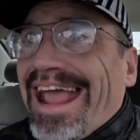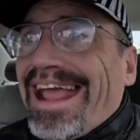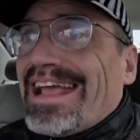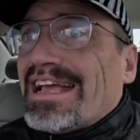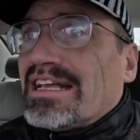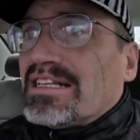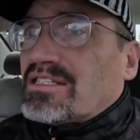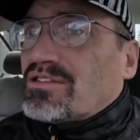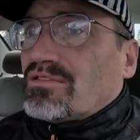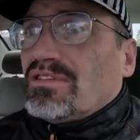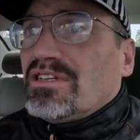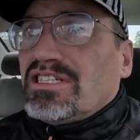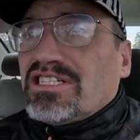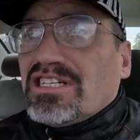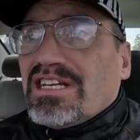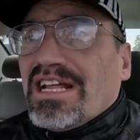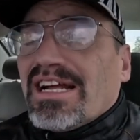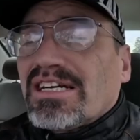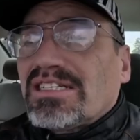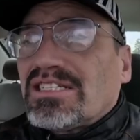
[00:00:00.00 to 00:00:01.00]
eight so this
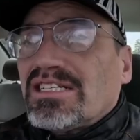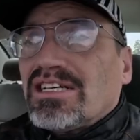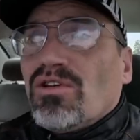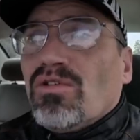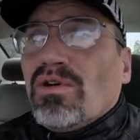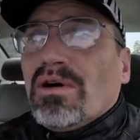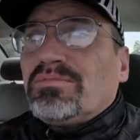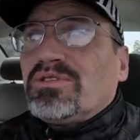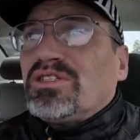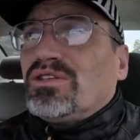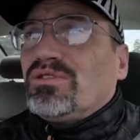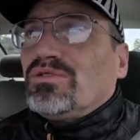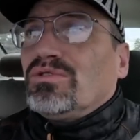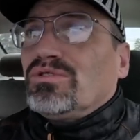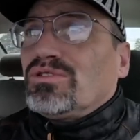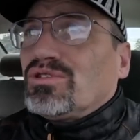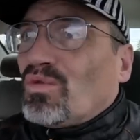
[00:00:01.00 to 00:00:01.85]
should actually go up to